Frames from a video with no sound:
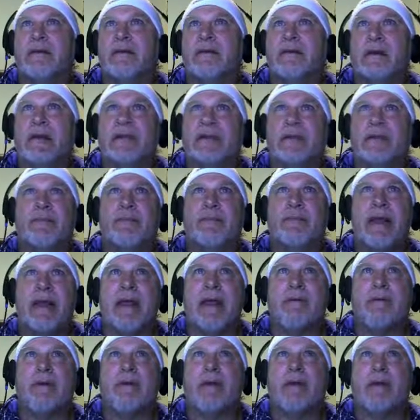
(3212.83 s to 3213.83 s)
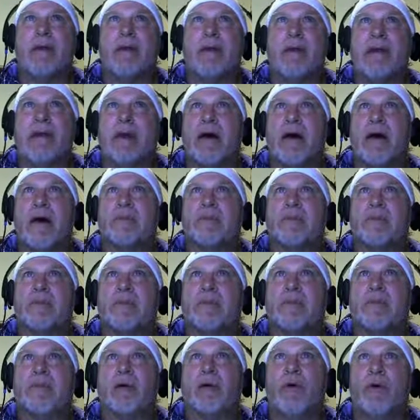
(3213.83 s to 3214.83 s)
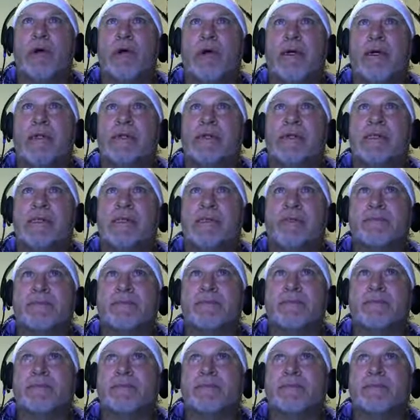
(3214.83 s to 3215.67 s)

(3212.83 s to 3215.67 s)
that people could help support us